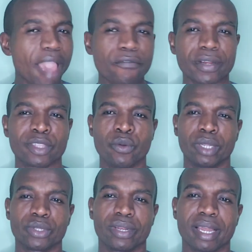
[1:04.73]

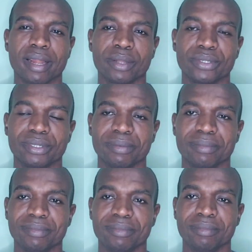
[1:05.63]
everything will turn around.
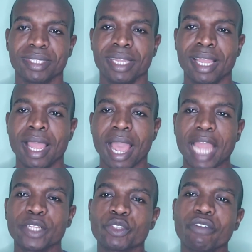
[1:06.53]

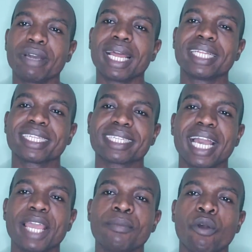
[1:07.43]
I discovered at the
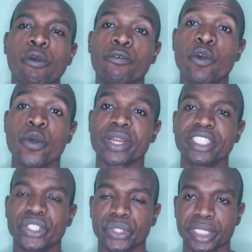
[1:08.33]
time of
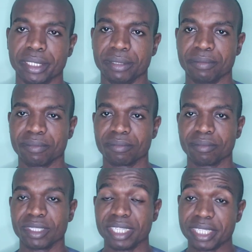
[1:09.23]
orange tree,
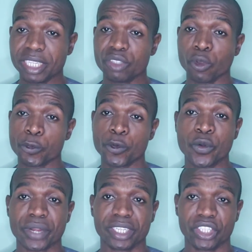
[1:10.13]
the season
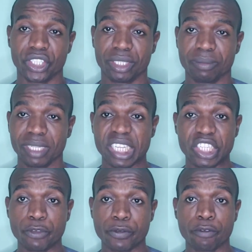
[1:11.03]
of orange
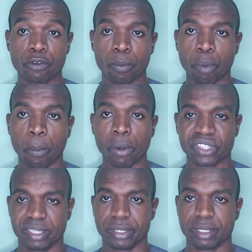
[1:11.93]
is different from
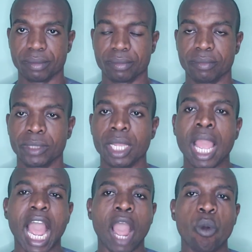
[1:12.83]
purple season.
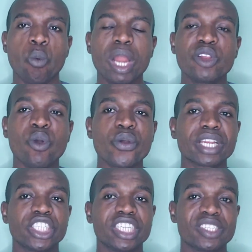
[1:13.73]
And when
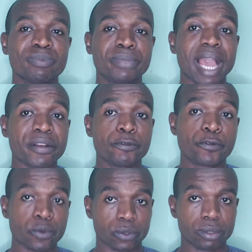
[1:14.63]
orange is bearing
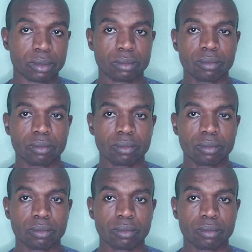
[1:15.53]
fruit,